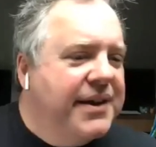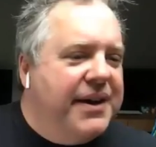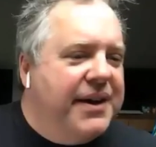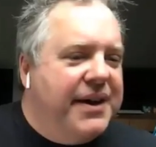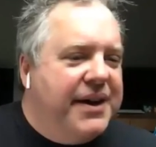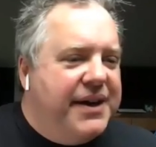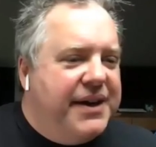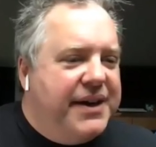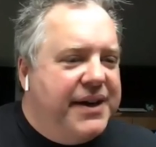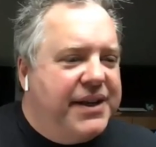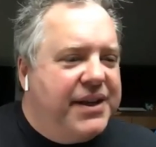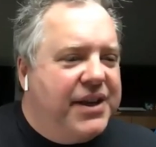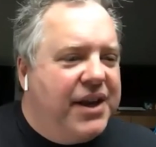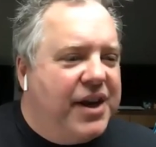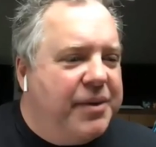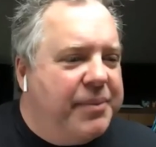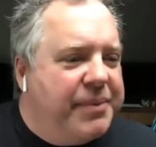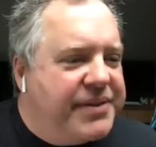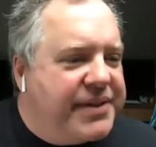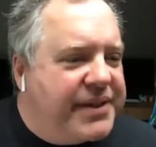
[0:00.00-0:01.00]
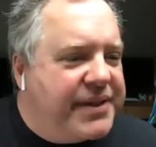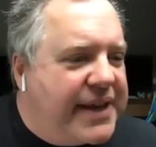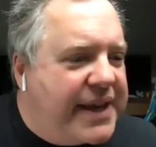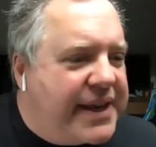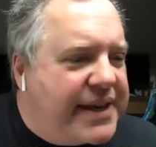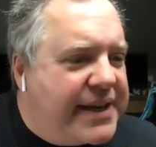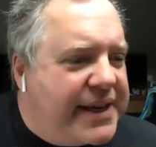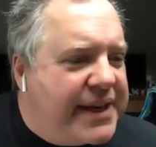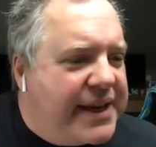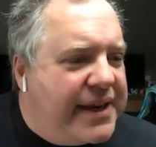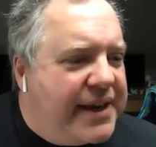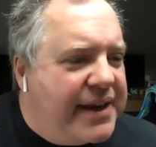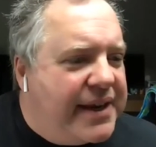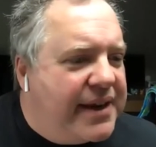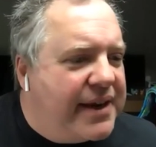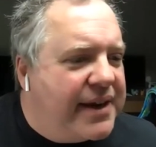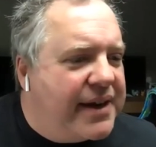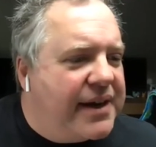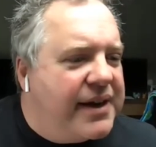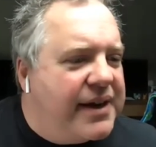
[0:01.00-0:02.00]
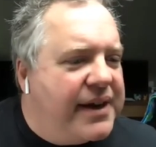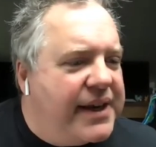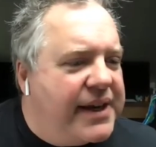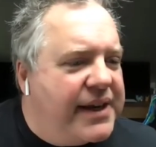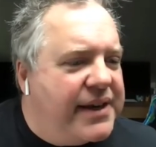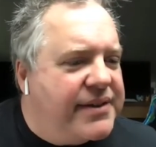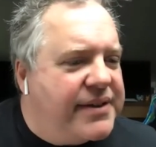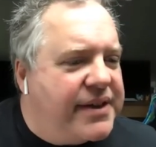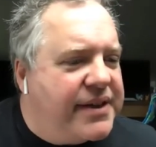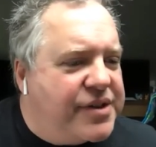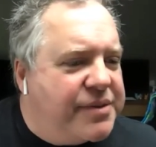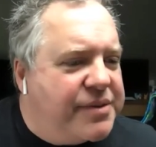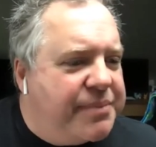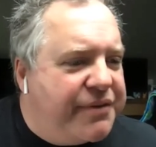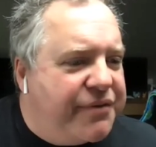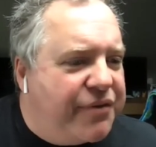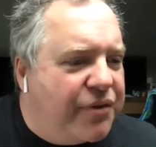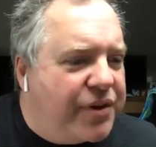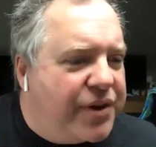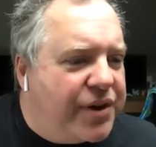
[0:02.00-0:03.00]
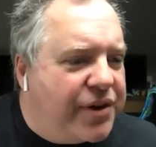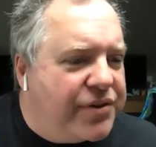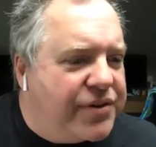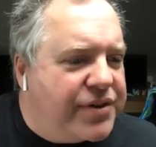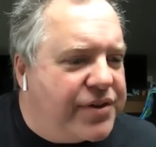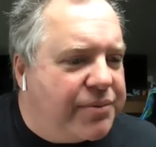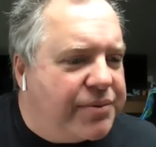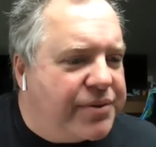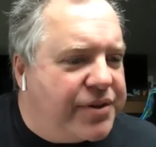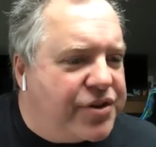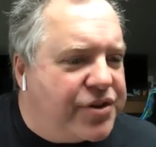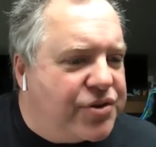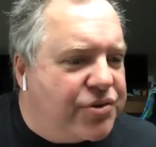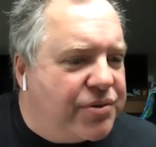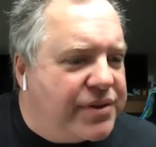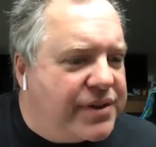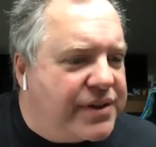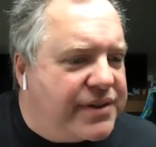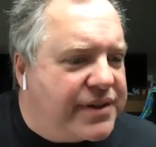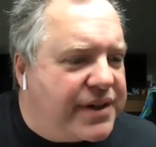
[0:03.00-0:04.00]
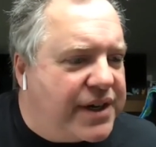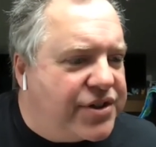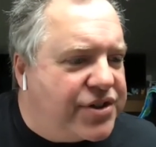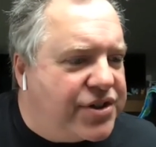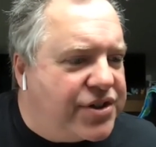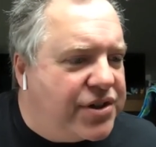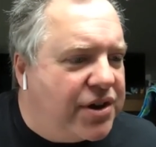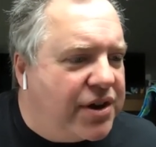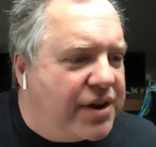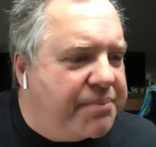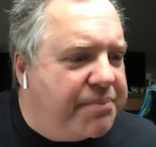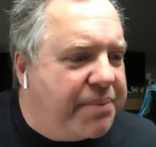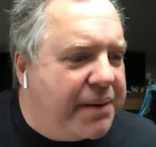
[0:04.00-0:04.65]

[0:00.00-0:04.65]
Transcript: Uh, anonymous attendee, uh, in a session before yours, there was a short discussion on